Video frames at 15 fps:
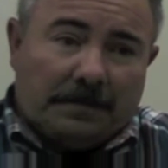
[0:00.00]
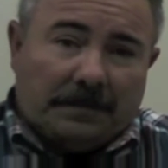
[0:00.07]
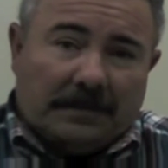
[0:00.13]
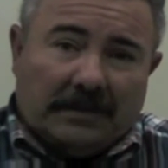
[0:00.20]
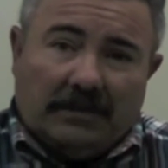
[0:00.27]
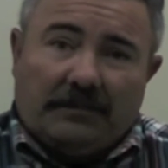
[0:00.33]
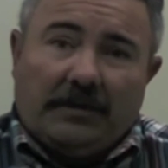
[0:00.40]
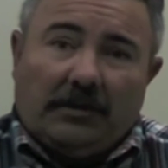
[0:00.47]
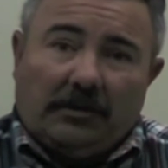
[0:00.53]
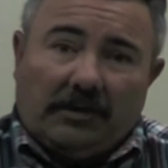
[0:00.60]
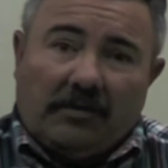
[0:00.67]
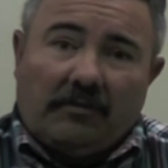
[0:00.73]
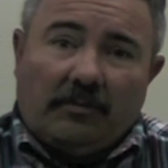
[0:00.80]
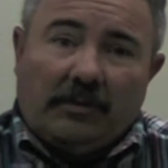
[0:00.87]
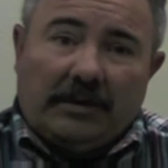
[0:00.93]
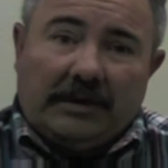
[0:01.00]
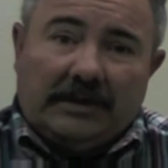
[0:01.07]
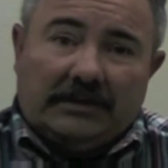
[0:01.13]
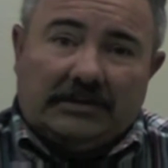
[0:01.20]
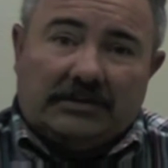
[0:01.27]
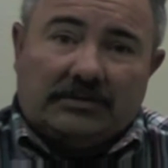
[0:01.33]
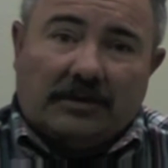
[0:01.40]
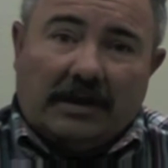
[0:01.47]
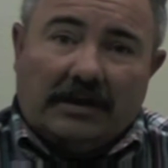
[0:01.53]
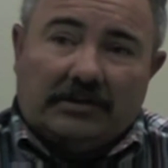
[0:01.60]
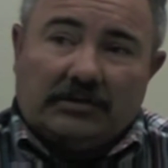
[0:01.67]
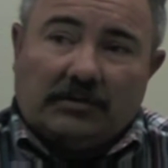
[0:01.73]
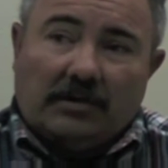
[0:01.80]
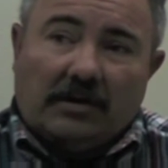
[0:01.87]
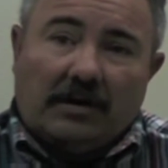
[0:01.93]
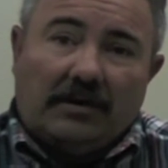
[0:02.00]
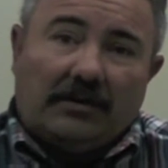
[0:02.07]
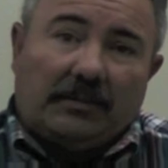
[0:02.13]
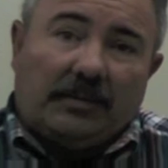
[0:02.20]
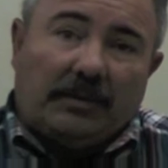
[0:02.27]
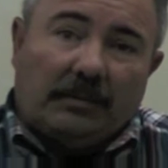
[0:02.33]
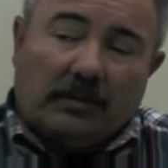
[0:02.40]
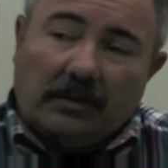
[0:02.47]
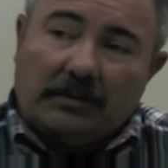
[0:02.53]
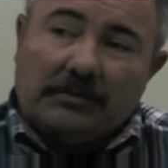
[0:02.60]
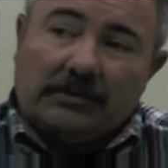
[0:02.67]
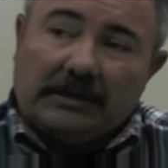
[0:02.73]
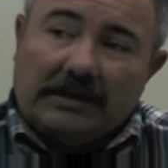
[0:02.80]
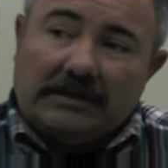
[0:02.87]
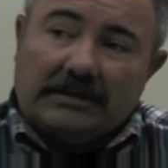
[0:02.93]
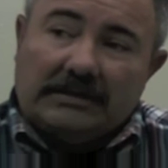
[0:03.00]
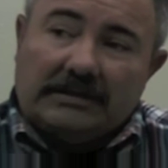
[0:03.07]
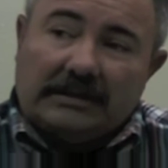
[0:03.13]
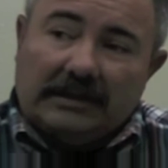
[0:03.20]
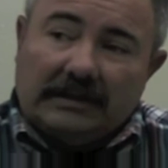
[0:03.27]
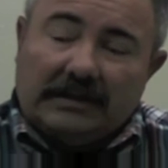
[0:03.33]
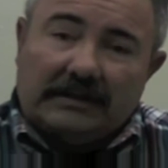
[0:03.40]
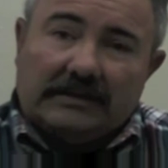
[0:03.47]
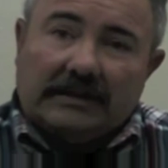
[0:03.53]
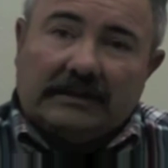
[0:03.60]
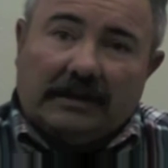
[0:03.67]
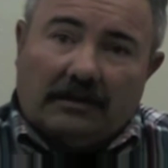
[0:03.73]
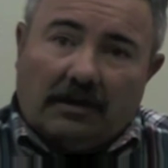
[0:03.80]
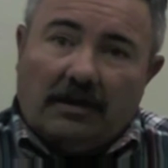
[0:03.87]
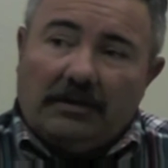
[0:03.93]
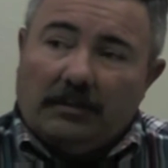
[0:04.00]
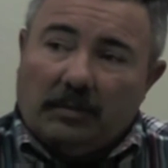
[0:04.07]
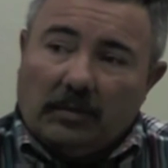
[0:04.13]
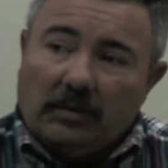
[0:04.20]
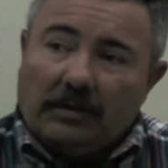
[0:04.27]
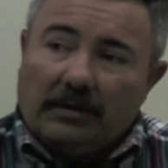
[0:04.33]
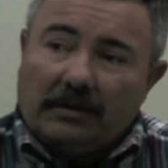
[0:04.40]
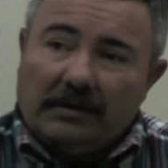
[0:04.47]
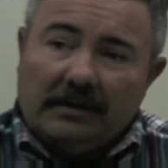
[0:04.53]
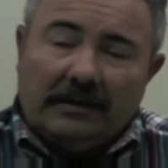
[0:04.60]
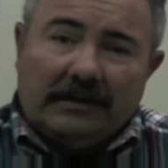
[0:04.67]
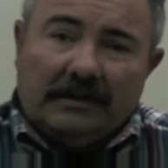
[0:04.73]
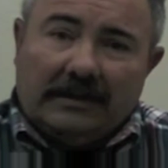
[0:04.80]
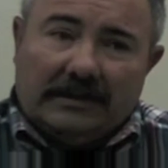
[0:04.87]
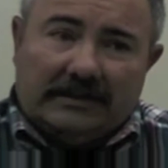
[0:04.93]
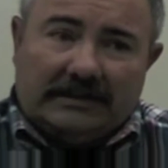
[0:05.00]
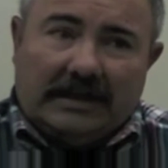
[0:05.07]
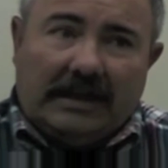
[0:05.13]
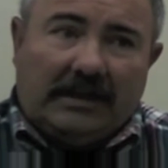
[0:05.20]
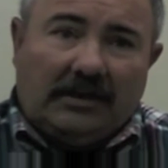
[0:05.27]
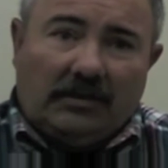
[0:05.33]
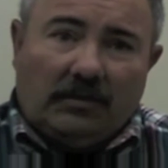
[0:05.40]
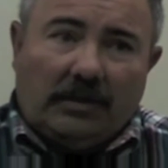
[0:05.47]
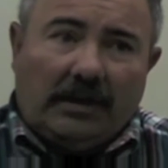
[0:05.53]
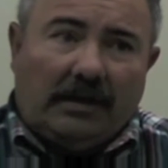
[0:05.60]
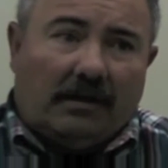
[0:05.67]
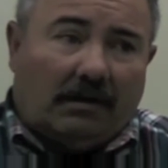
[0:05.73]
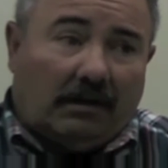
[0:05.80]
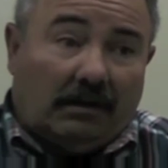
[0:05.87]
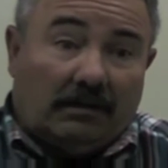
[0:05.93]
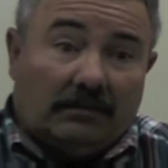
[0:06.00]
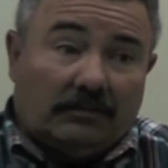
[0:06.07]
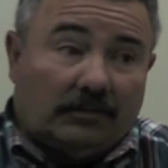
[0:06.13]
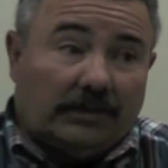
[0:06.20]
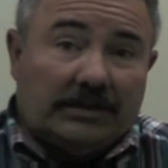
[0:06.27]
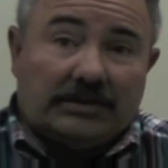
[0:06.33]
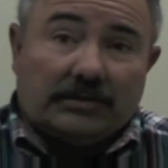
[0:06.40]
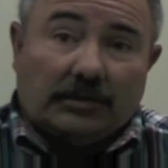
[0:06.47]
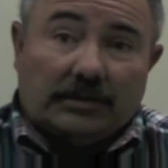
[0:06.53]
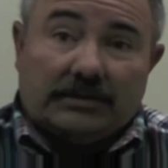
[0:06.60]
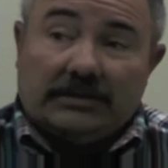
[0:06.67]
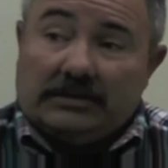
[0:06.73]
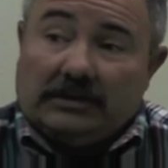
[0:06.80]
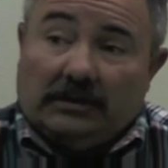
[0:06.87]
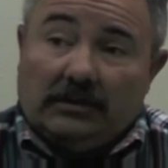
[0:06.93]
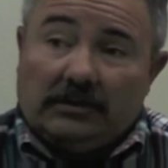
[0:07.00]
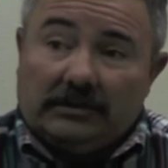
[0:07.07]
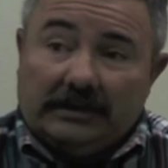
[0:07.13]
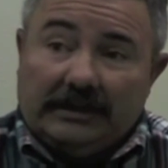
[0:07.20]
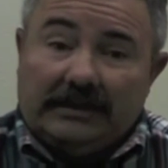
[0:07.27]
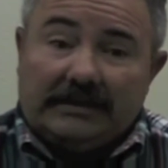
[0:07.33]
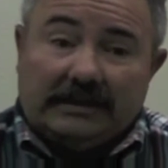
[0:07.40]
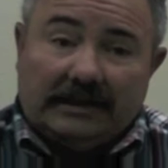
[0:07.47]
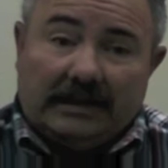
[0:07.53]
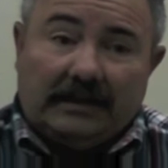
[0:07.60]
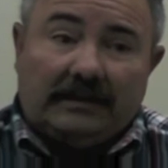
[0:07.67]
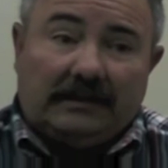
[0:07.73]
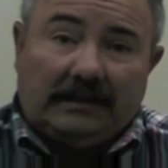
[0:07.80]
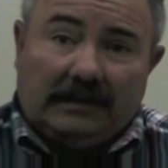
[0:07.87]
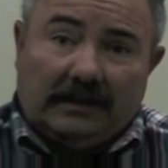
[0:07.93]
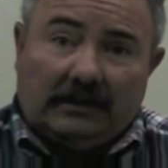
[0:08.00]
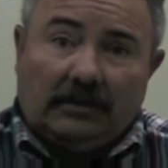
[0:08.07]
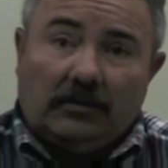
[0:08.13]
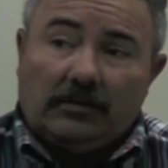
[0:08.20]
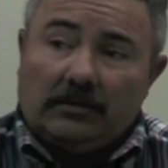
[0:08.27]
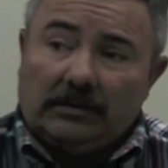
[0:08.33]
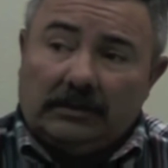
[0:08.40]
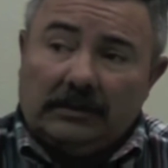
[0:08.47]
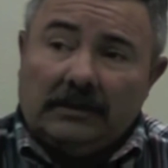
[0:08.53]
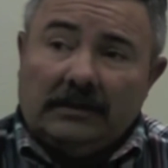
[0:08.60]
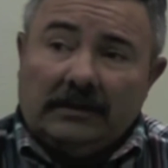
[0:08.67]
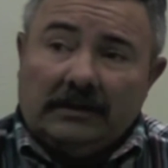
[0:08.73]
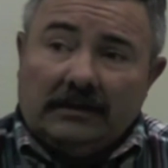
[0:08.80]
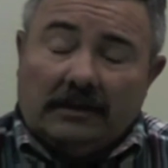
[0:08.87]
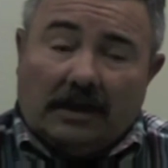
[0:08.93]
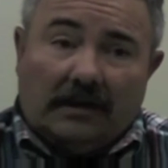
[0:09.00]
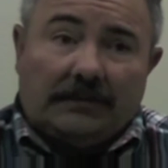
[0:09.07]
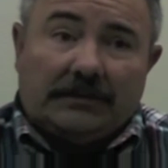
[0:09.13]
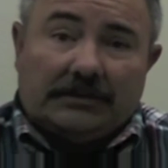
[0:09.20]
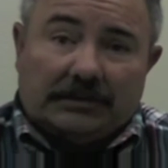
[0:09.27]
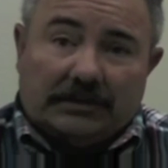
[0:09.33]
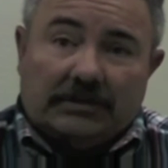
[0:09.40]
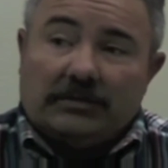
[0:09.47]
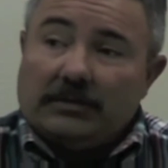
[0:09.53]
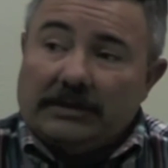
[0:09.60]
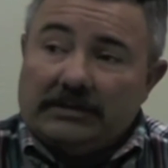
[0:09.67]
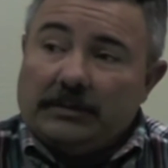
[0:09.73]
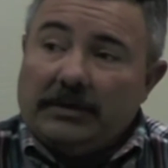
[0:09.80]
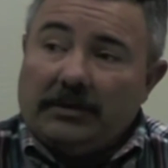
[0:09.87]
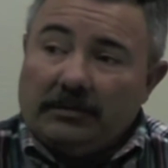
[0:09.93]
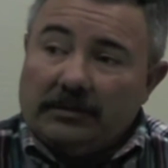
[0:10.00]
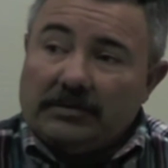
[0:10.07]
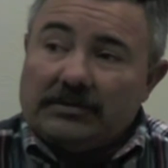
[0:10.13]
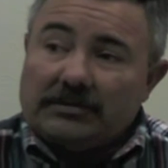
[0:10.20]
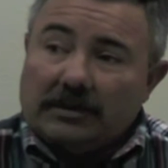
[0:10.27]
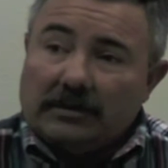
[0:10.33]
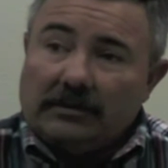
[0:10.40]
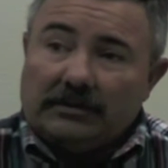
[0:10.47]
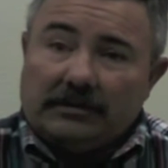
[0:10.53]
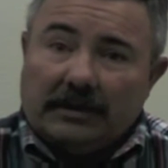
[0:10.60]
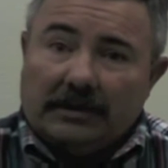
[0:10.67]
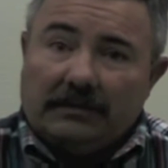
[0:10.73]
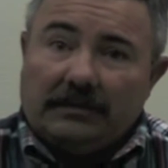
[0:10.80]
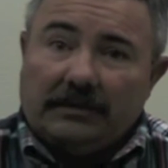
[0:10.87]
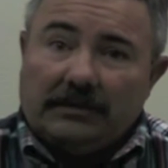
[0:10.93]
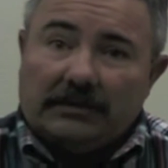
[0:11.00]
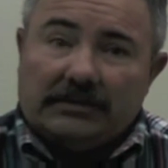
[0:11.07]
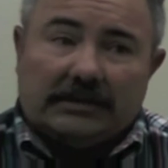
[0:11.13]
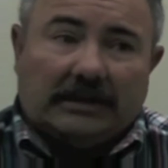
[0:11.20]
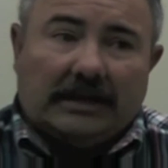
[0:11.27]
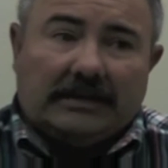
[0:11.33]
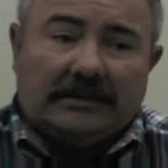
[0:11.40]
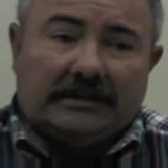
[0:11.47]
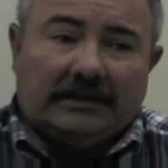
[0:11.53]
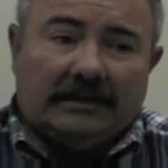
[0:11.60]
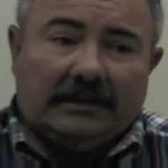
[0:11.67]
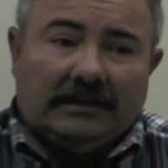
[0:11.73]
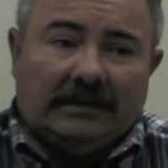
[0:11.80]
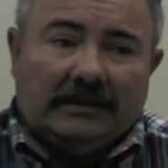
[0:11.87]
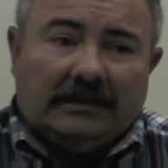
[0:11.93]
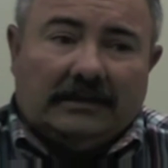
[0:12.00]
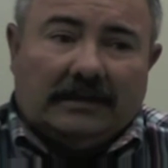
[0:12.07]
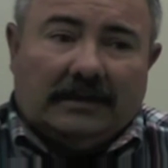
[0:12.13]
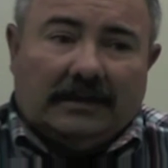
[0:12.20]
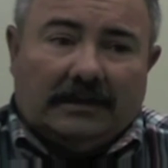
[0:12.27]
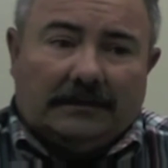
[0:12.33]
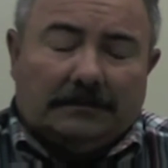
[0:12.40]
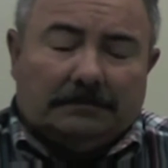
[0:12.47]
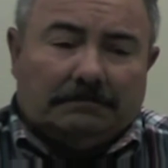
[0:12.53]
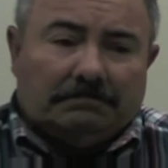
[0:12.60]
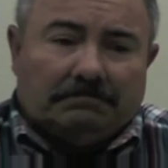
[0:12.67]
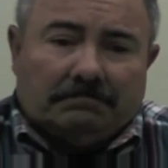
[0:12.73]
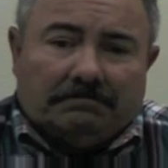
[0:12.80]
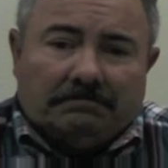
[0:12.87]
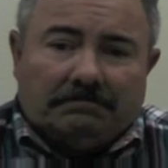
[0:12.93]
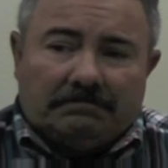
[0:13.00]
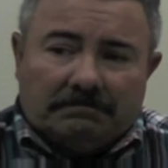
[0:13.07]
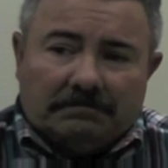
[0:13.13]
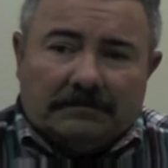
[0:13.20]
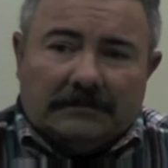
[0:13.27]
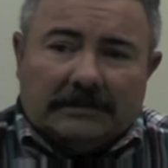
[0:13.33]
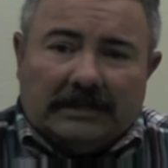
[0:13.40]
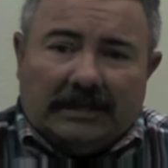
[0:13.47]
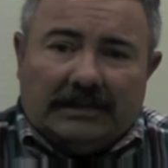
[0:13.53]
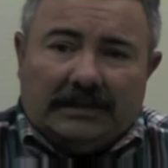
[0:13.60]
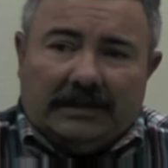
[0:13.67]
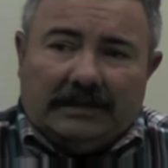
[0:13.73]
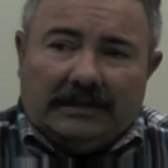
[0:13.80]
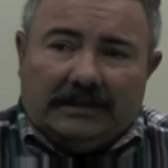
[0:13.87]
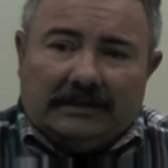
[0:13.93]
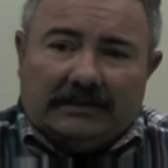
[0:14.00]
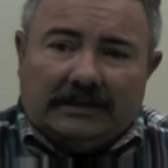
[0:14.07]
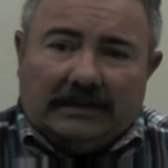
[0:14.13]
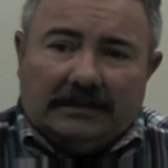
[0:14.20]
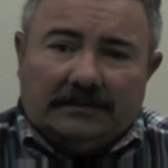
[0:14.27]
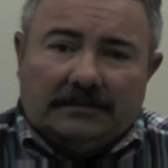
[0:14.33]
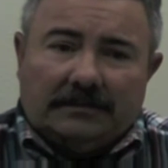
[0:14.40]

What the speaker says: the federal government is trying so hard to put Border Patrol agents and things like that on the border. It's taken away our resources locally to get the local officers, and so it's been a real struggle trying to fill those slots. I think that